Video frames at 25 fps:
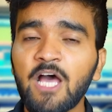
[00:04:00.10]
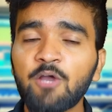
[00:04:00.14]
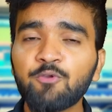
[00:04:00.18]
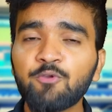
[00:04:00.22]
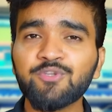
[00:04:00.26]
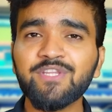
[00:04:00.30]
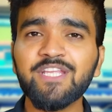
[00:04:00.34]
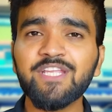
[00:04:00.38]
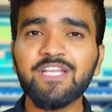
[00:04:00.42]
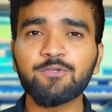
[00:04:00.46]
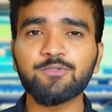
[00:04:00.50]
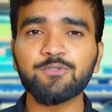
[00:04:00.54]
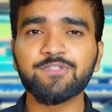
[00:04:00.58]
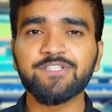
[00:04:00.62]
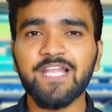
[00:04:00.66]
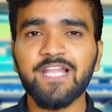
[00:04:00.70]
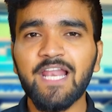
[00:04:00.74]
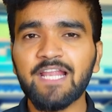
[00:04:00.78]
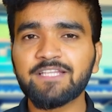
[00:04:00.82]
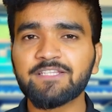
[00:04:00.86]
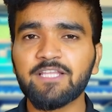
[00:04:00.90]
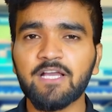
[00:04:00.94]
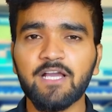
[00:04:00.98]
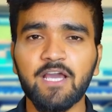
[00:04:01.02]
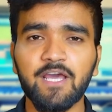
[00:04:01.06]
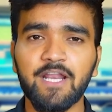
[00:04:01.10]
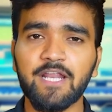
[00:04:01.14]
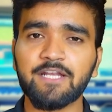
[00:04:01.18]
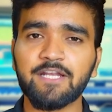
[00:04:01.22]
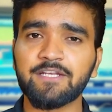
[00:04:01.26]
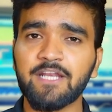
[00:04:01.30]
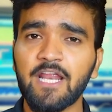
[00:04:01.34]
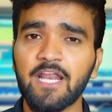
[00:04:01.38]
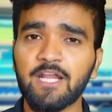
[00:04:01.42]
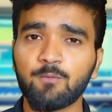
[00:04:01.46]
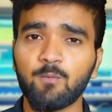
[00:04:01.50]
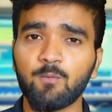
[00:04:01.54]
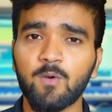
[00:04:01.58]
you need to select the correct
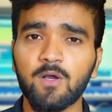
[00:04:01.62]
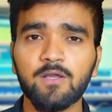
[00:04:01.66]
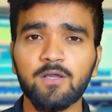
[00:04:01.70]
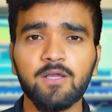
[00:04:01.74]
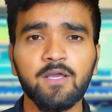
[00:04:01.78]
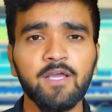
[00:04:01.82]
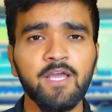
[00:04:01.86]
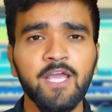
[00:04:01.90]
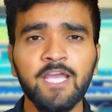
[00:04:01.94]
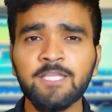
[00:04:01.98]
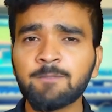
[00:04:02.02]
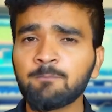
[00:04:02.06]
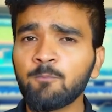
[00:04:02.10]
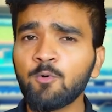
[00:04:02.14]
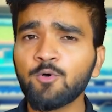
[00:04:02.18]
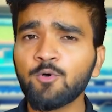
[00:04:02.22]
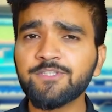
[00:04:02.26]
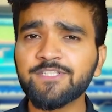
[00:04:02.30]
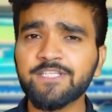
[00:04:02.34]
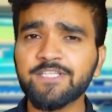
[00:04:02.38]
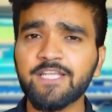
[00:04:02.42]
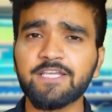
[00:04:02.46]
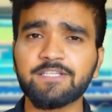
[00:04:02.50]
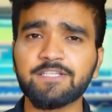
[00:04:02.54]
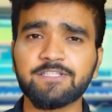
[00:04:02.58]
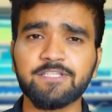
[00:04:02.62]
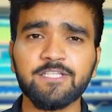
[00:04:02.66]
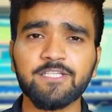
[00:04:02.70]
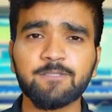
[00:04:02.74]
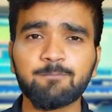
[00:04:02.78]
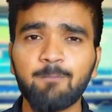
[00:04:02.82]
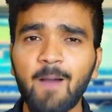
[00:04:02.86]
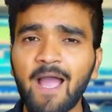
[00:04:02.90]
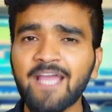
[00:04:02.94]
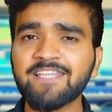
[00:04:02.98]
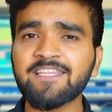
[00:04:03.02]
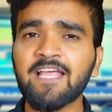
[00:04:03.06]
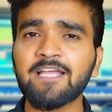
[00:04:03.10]
network. In most cases,
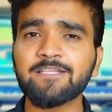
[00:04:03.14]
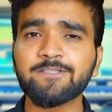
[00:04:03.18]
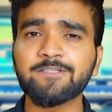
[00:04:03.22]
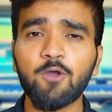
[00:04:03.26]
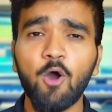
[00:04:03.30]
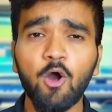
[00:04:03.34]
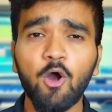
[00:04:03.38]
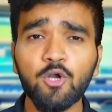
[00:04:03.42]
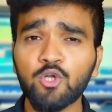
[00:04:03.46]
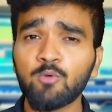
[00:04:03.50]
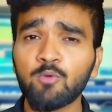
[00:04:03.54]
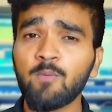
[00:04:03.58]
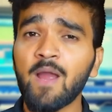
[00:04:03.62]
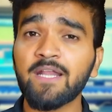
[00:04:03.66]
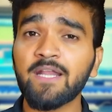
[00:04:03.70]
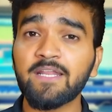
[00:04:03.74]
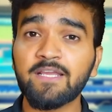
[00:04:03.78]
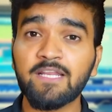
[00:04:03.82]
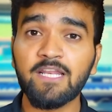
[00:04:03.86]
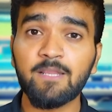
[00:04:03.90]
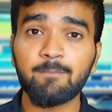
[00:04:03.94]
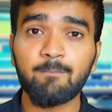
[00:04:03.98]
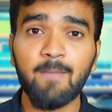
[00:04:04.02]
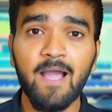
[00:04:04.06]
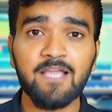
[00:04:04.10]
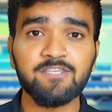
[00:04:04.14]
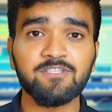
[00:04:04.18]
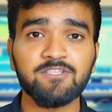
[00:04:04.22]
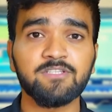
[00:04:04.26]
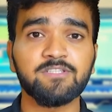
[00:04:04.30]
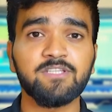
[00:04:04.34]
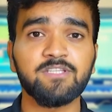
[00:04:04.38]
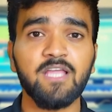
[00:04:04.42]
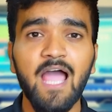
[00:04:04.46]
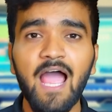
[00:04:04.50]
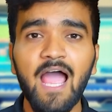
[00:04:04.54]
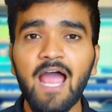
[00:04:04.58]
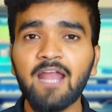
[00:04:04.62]
Binance automatically matches
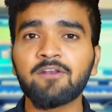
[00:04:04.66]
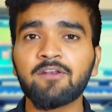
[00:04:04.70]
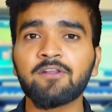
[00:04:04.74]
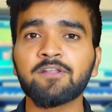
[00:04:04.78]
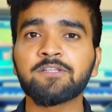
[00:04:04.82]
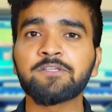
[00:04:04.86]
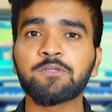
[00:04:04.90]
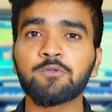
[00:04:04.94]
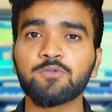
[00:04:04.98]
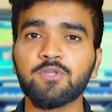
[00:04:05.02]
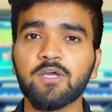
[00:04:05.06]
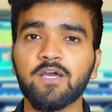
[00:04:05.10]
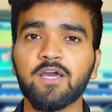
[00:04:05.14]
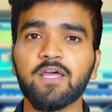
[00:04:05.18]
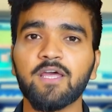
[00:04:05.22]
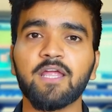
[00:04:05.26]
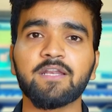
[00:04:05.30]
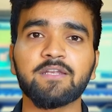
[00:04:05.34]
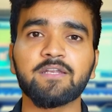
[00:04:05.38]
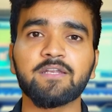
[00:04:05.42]
the address to the correct